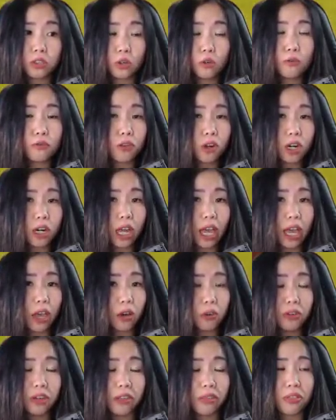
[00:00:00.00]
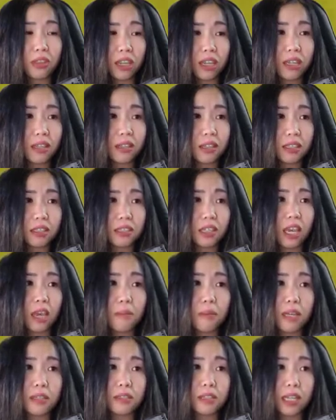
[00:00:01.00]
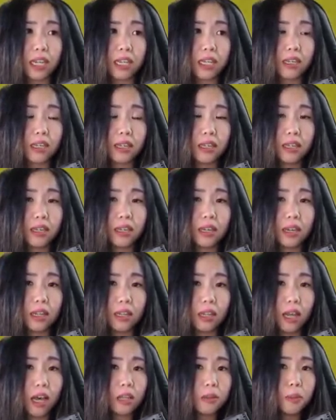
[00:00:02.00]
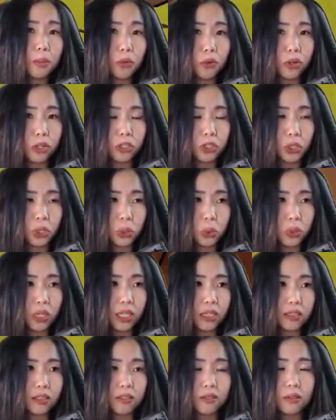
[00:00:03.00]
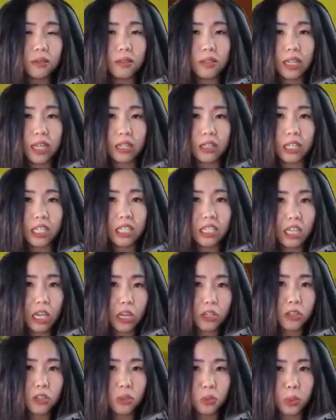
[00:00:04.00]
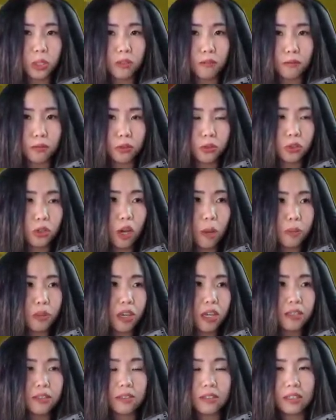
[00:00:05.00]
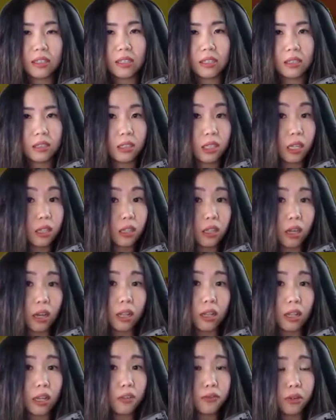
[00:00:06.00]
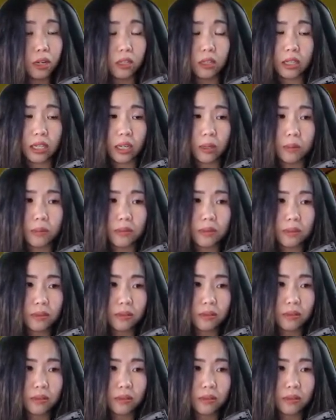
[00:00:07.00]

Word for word: far, I already think this game has like a lot more to it, like the interactions with the virtual objects. Are you serious? There's a lot of other games.